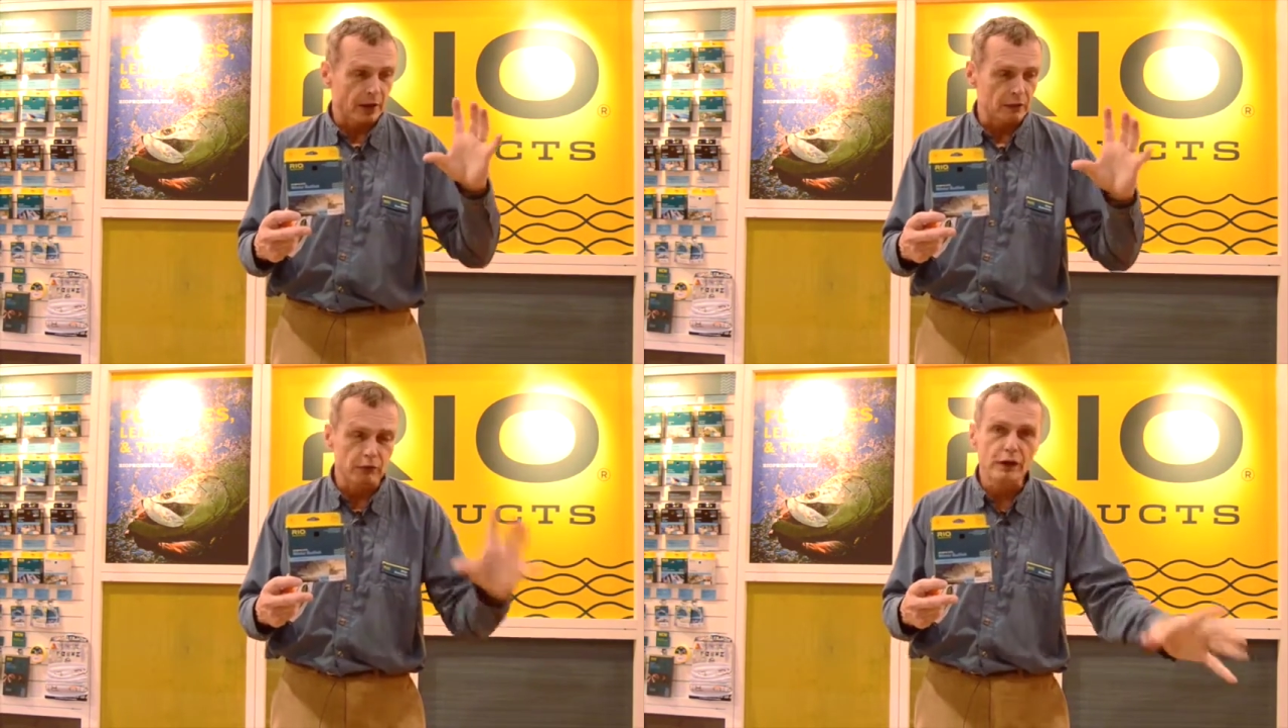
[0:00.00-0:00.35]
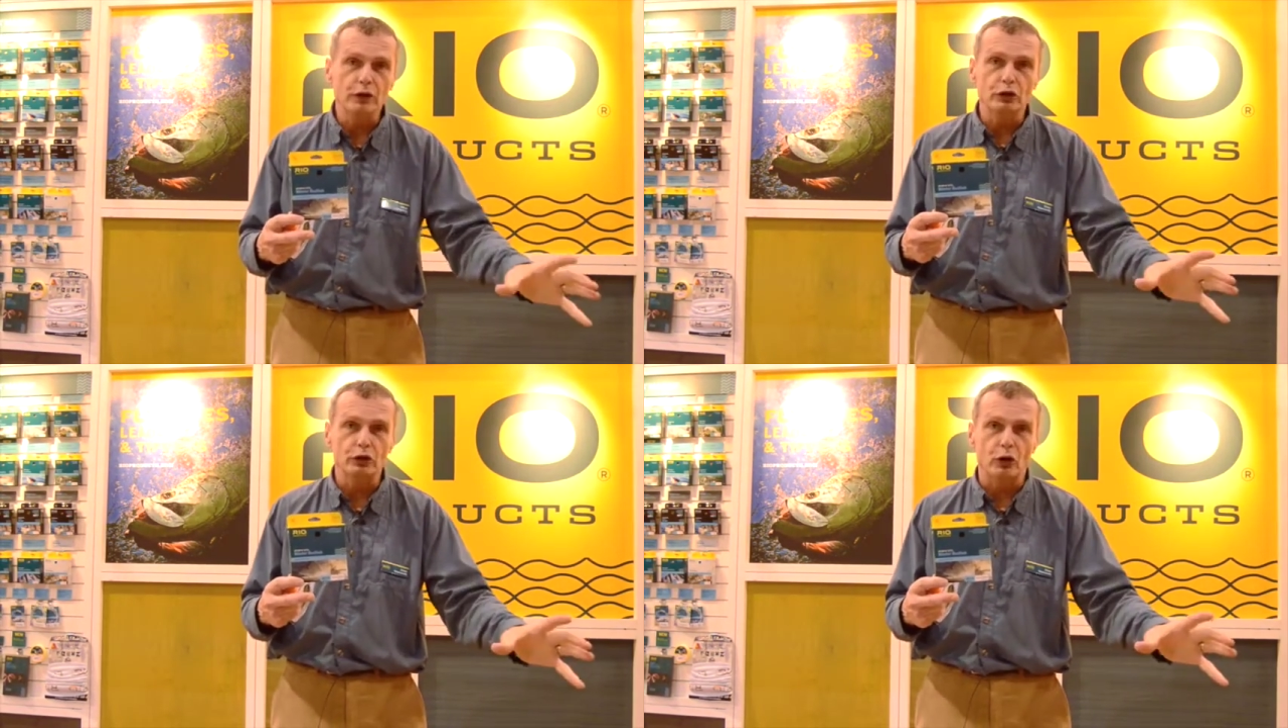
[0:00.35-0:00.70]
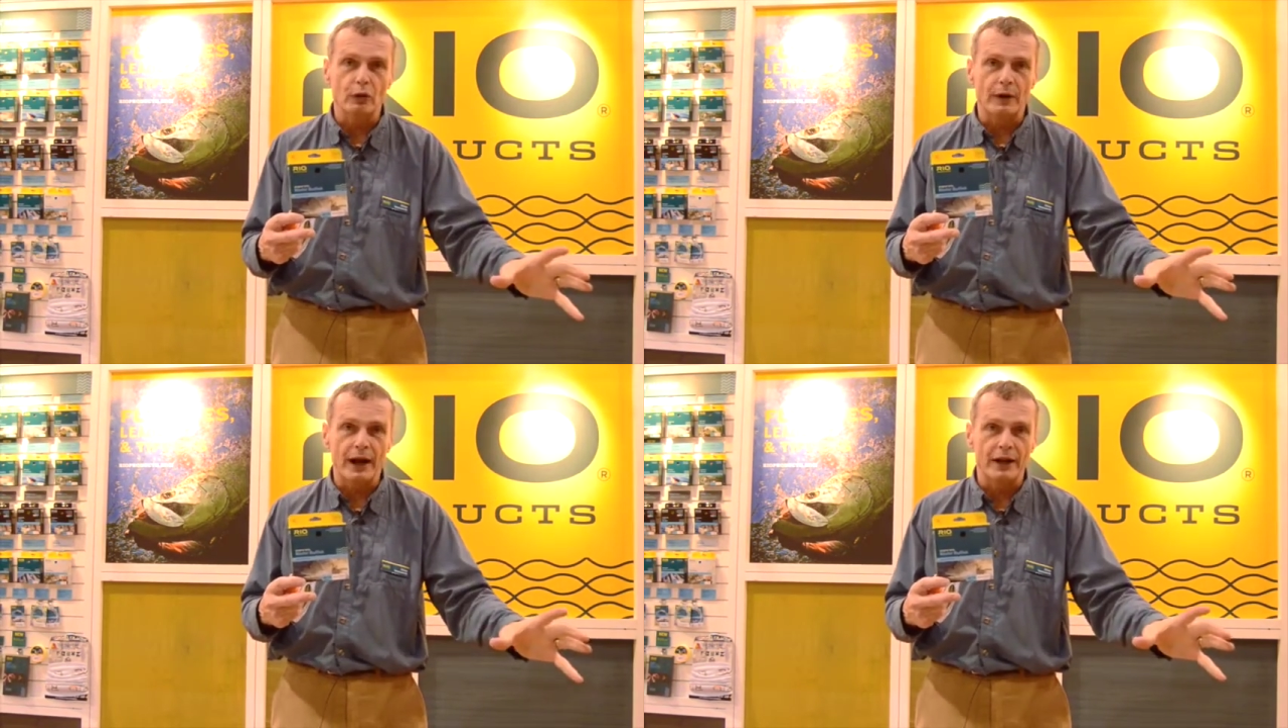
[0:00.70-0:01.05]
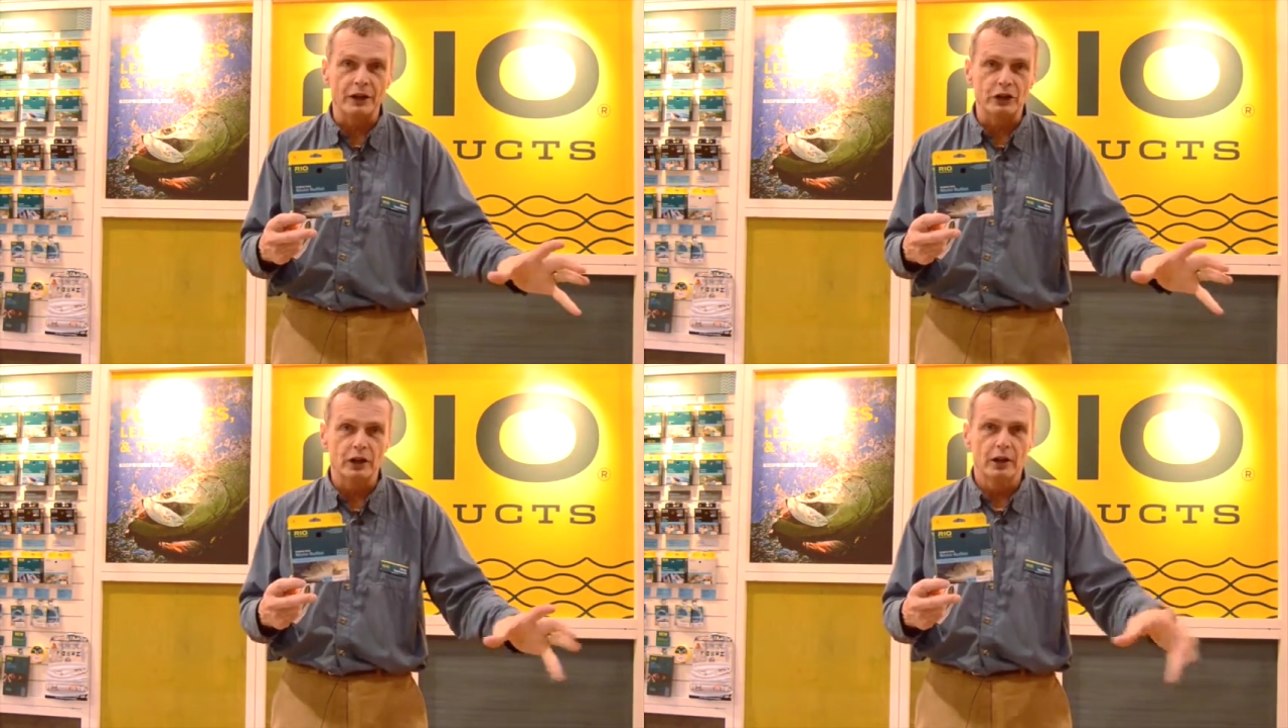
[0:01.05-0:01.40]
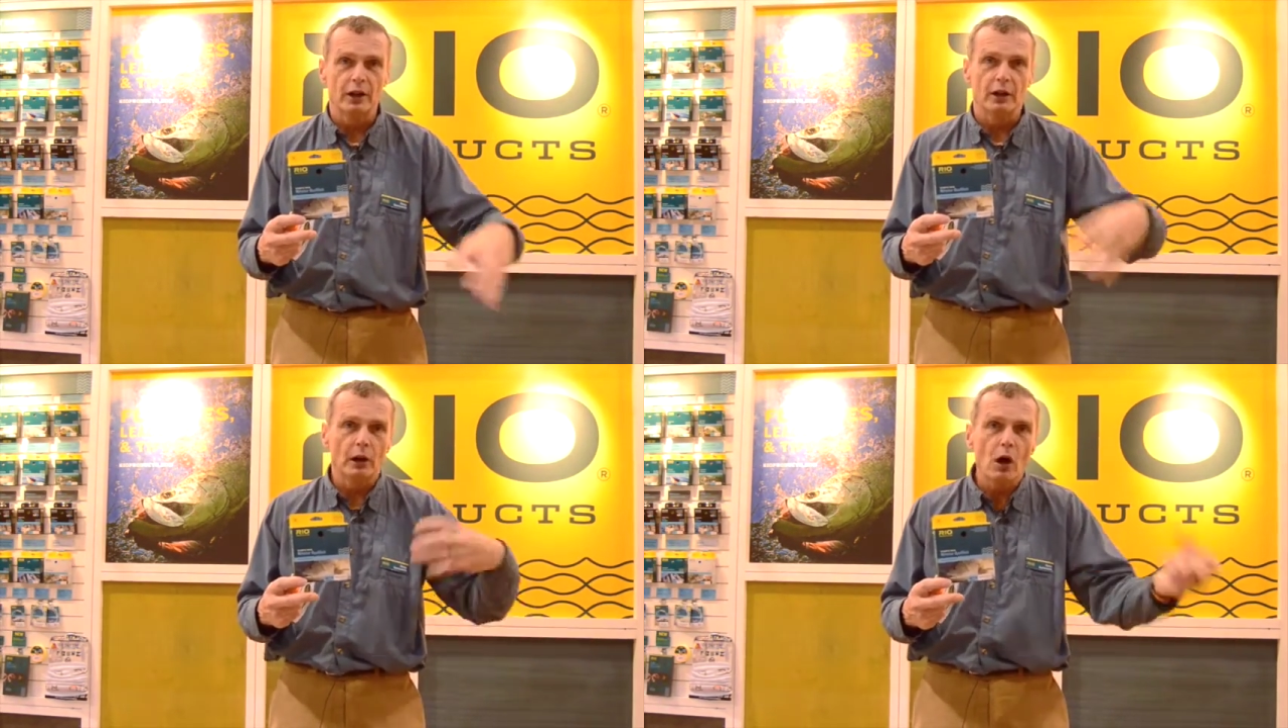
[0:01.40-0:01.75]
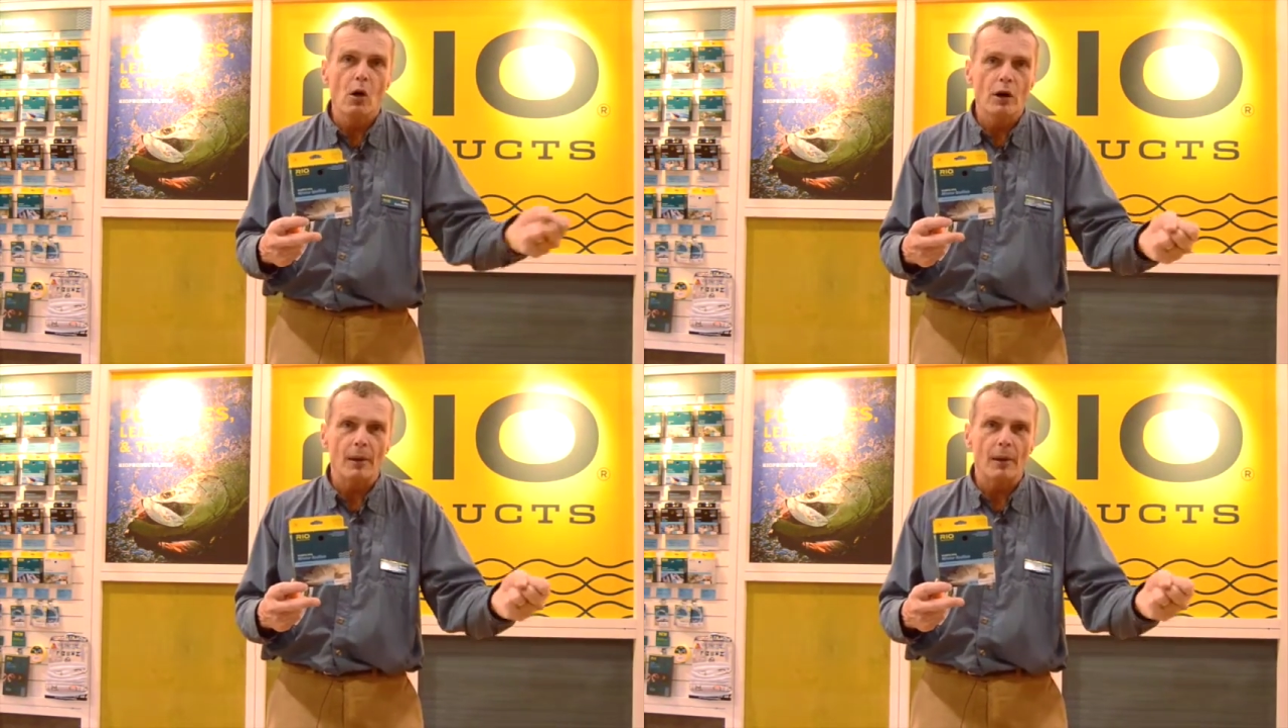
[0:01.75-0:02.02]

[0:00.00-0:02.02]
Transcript: real short range, load